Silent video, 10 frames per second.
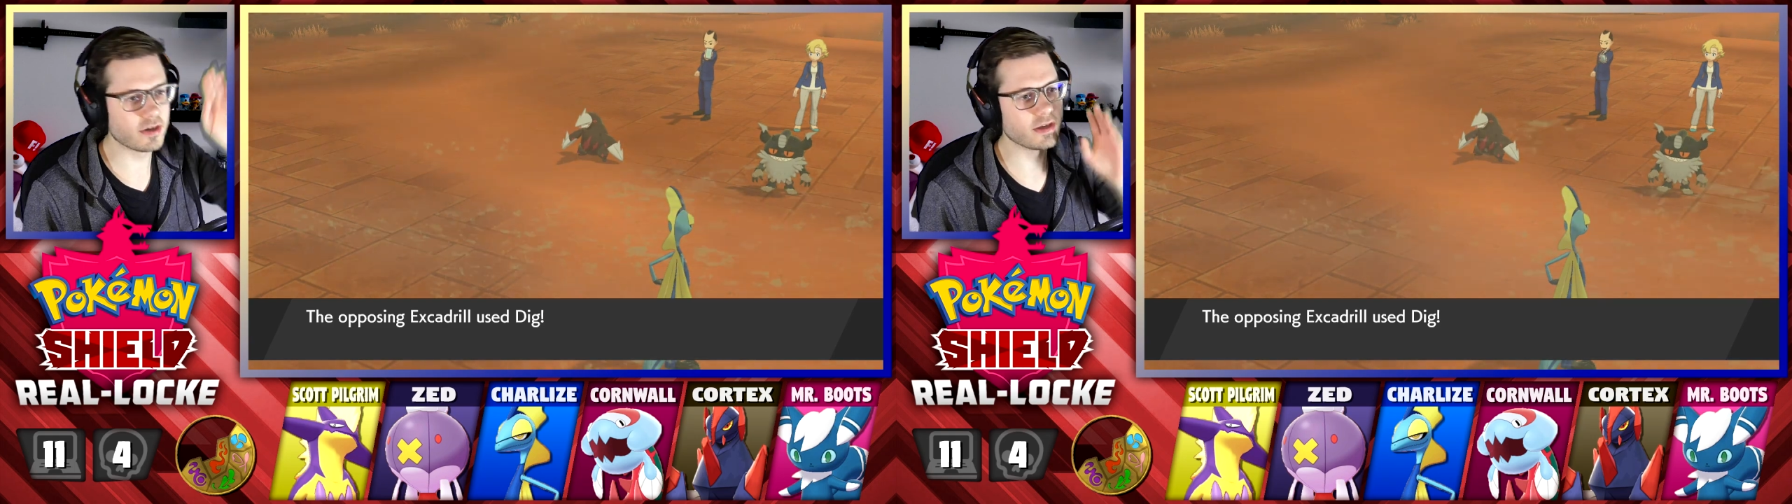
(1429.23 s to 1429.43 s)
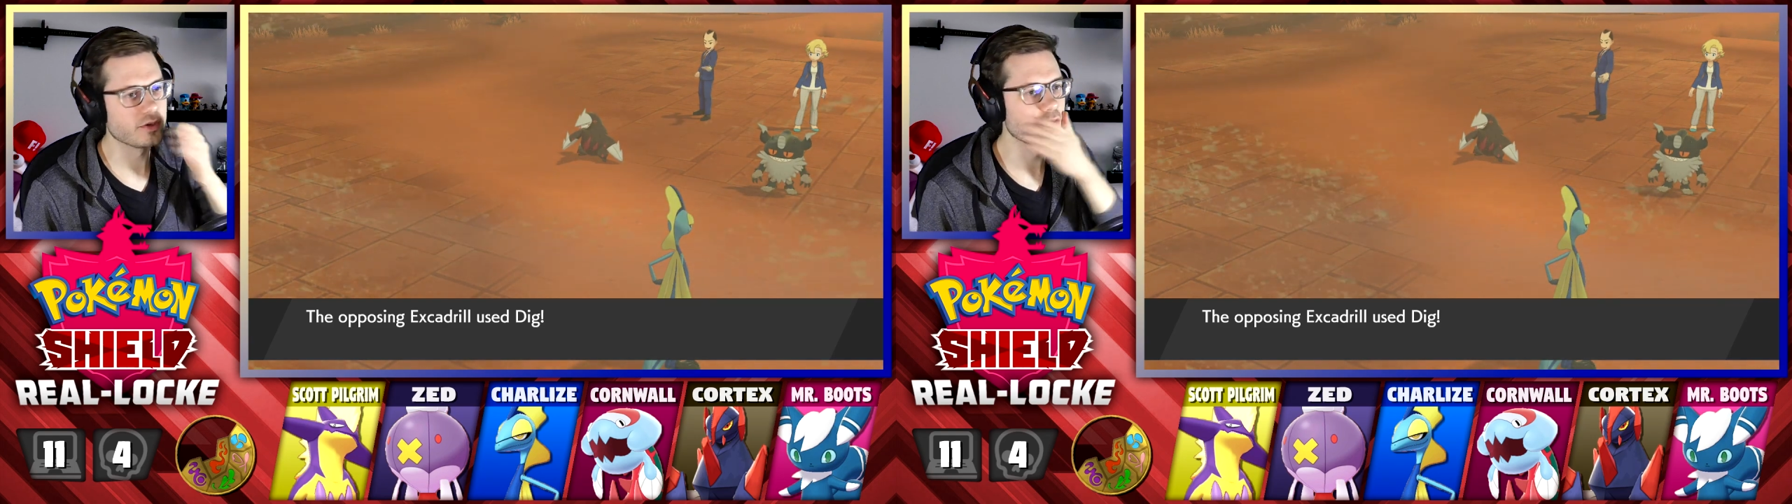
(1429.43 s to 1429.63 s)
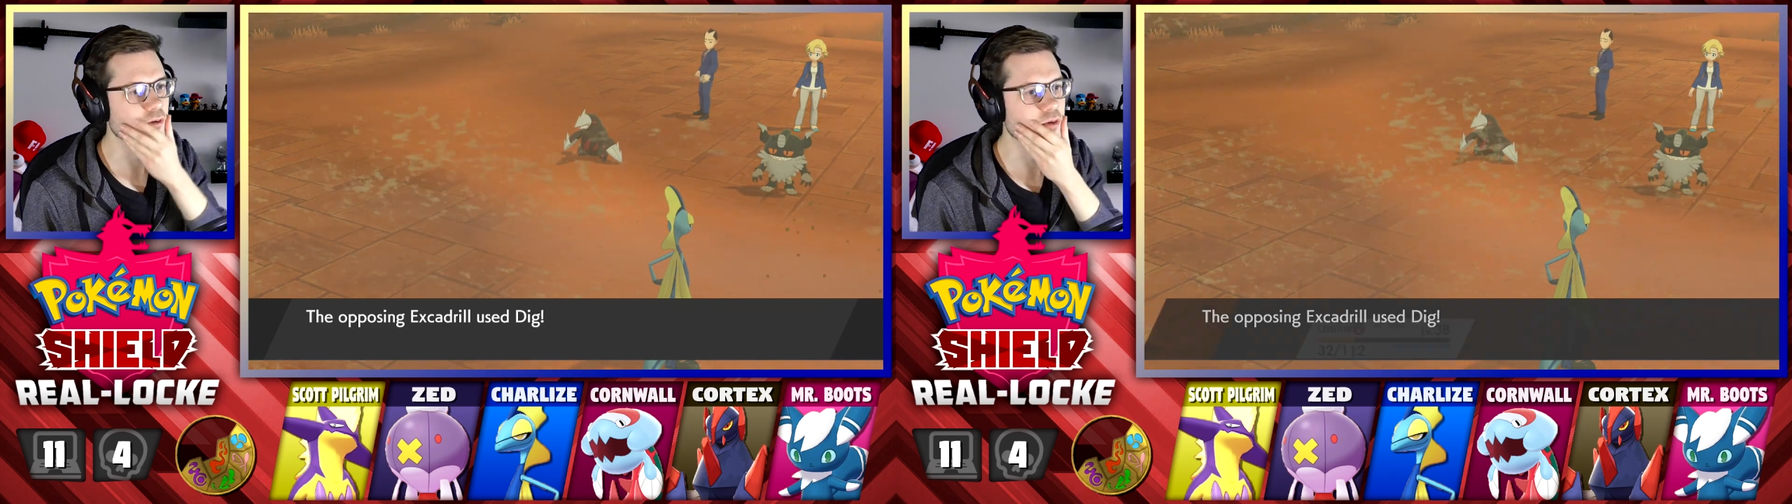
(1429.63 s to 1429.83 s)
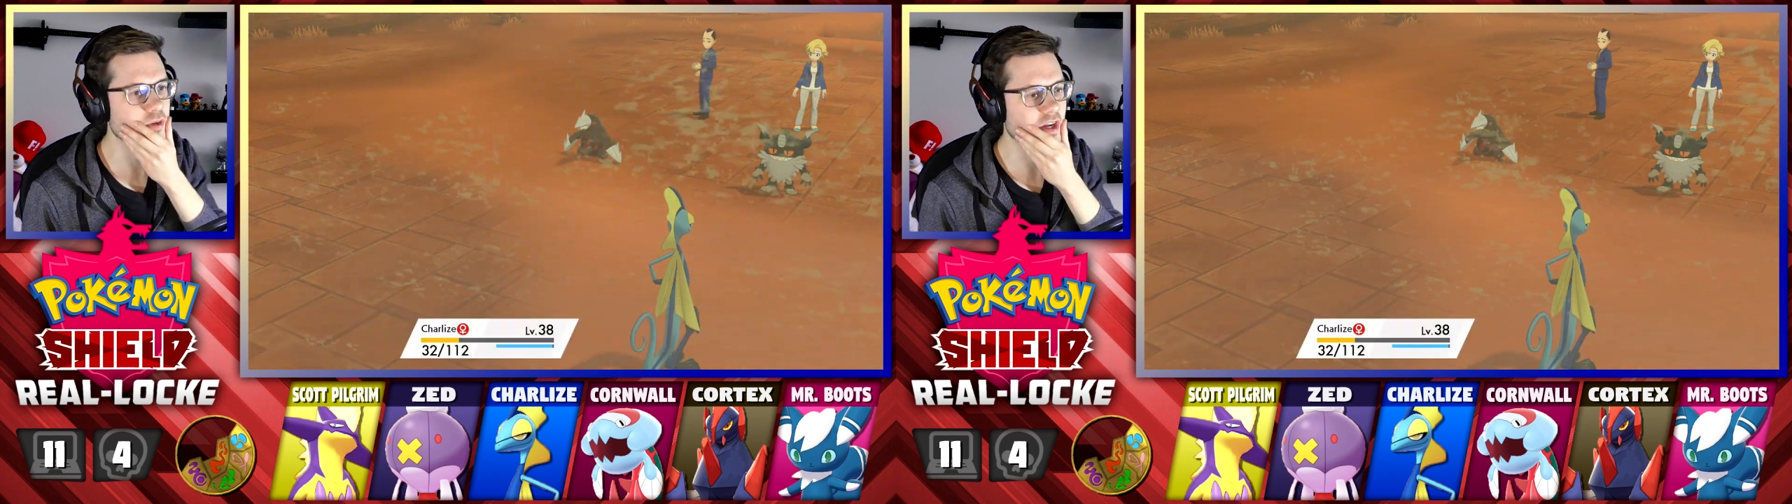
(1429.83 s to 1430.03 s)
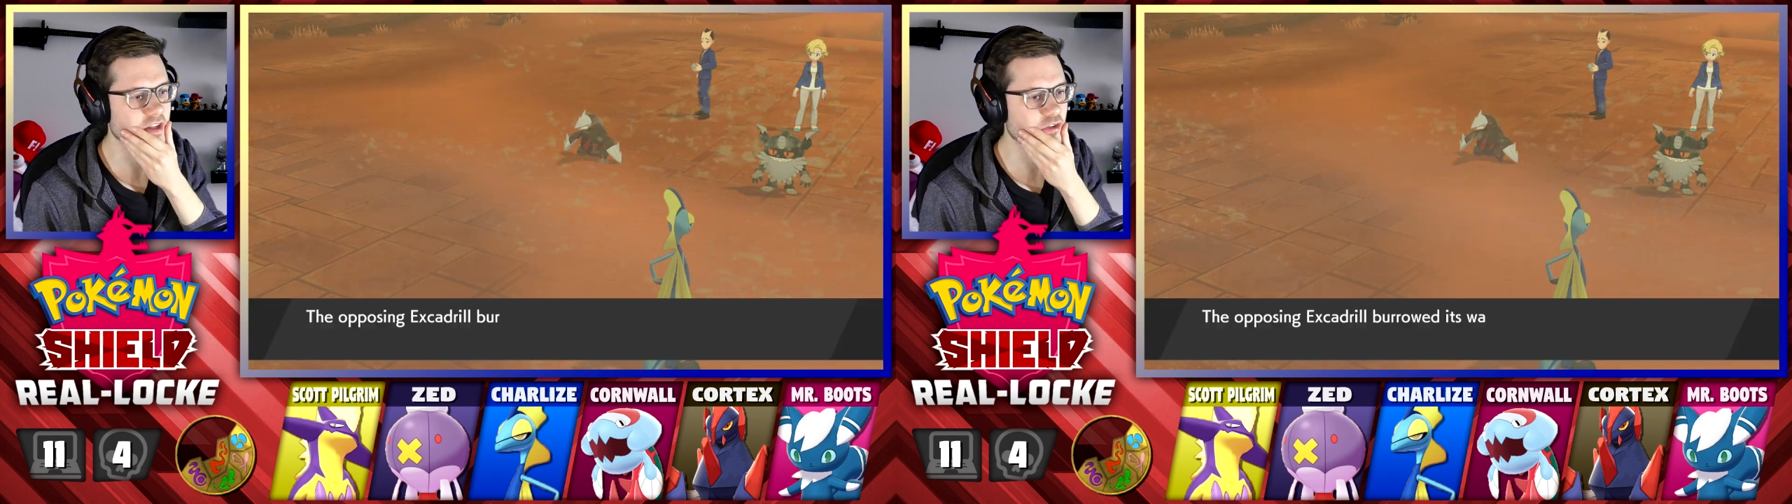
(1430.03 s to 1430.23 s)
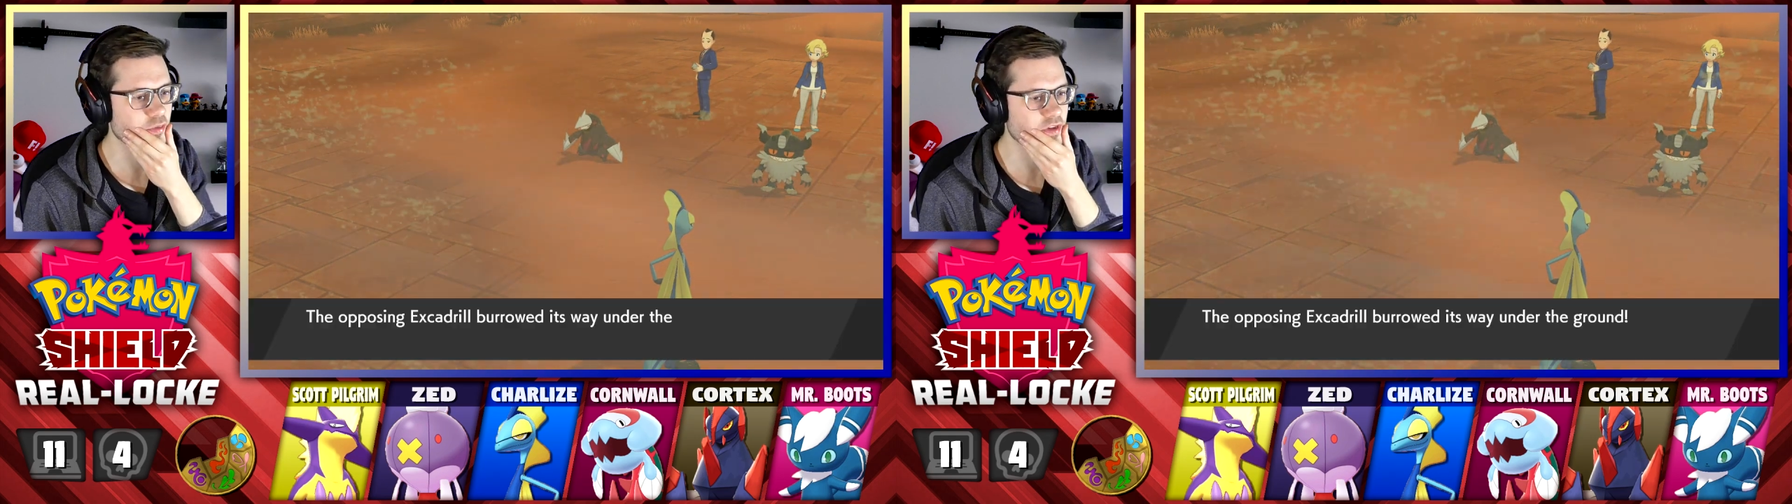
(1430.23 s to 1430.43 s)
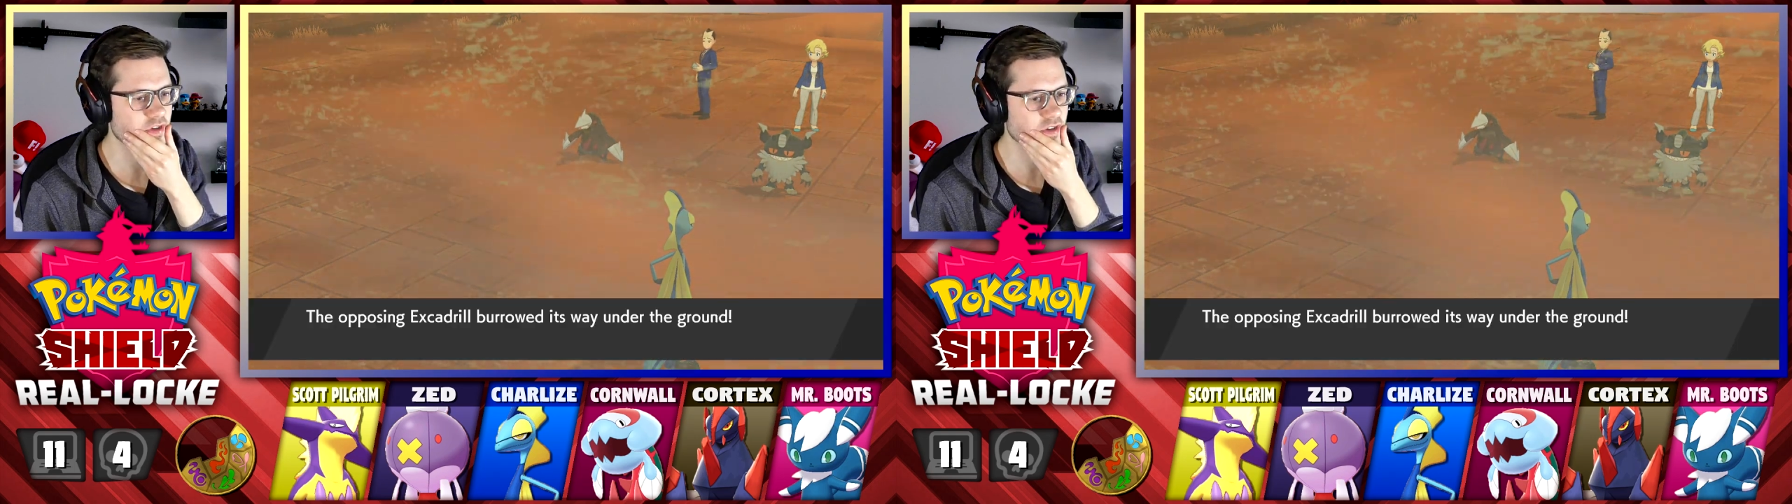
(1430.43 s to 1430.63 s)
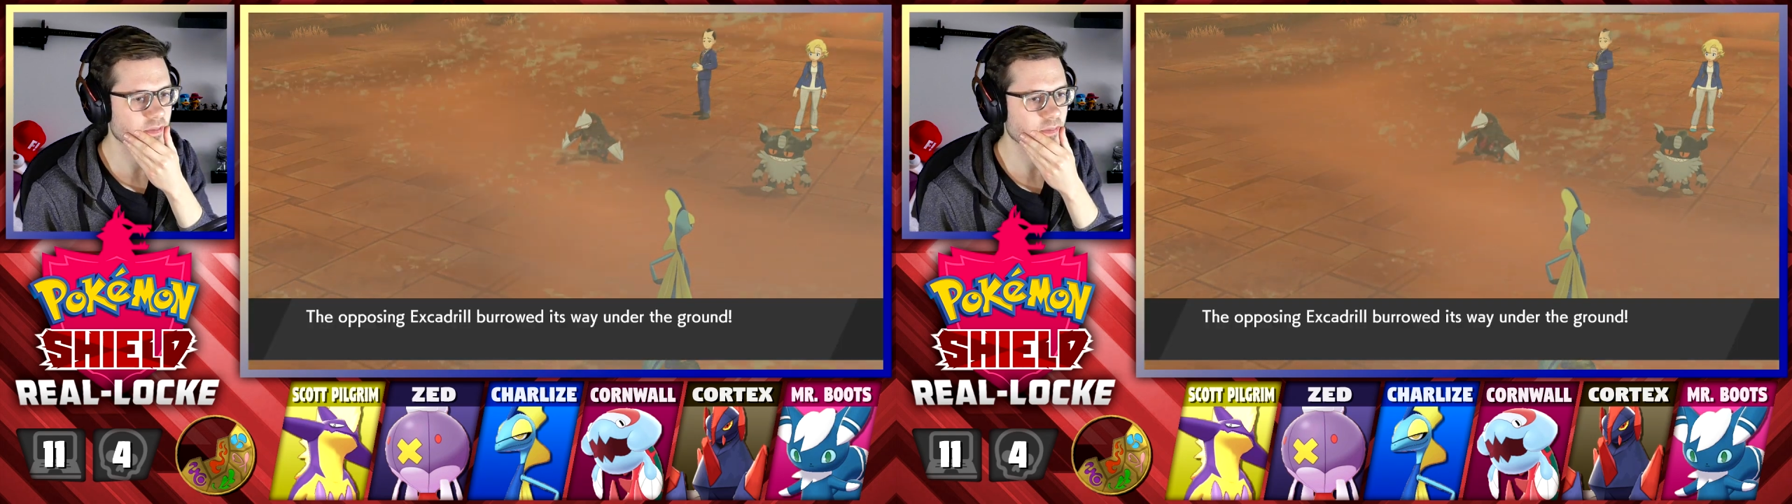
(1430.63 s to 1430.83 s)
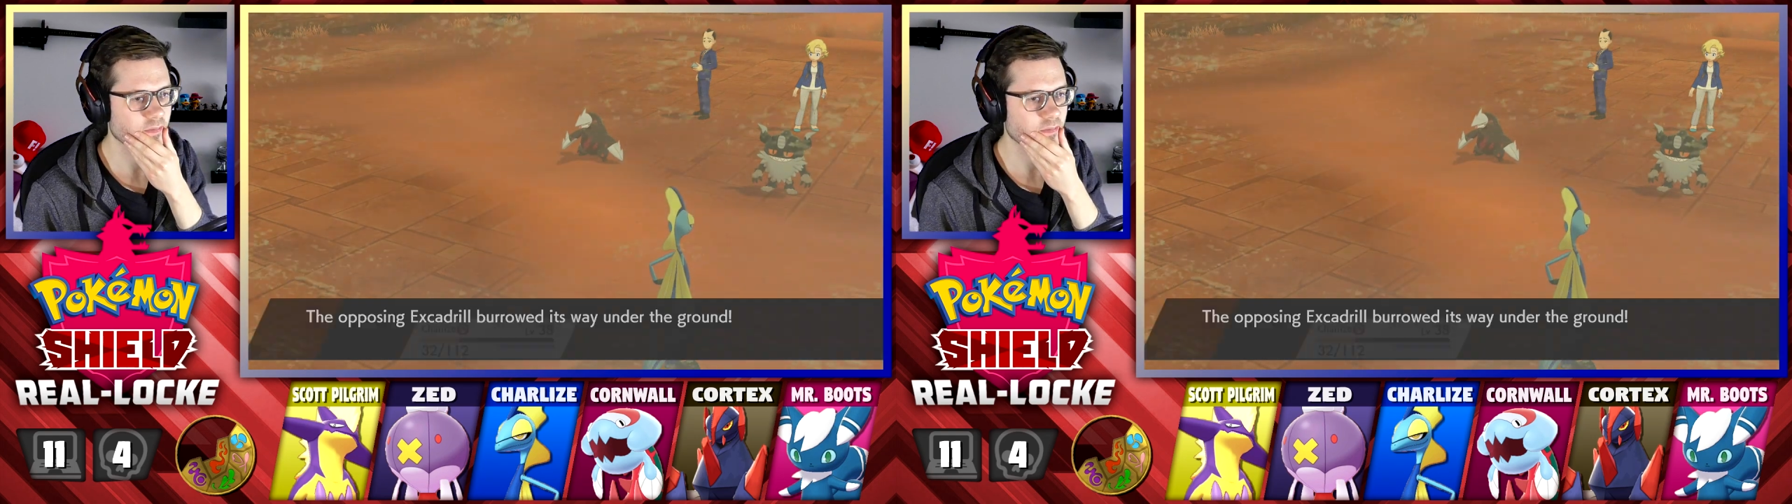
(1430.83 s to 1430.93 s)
okay, good, good. I can switch.